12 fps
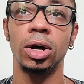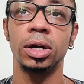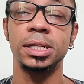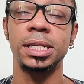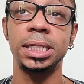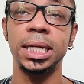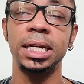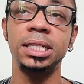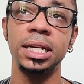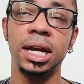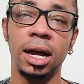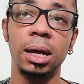
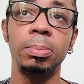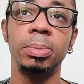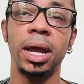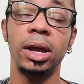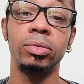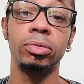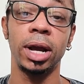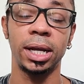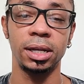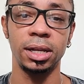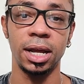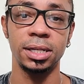standing up and
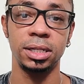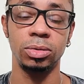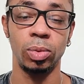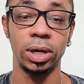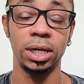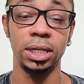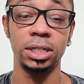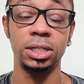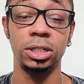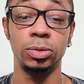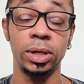recognizing what it is